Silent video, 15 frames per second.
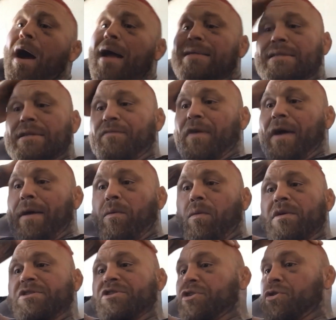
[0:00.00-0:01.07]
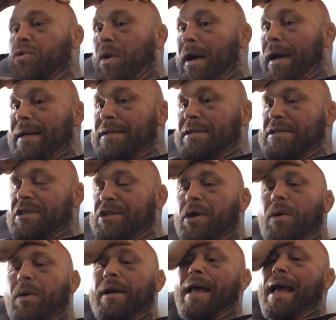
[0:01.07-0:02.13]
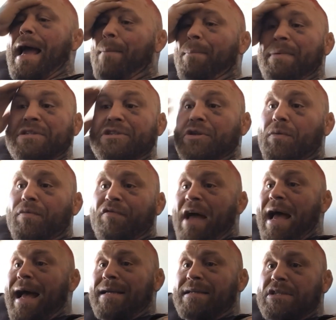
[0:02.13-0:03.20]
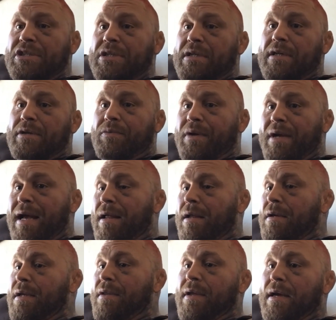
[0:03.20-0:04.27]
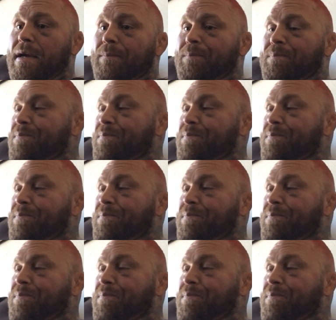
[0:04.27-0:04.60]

the fight once or twice, you know, and it happened so fast in reality that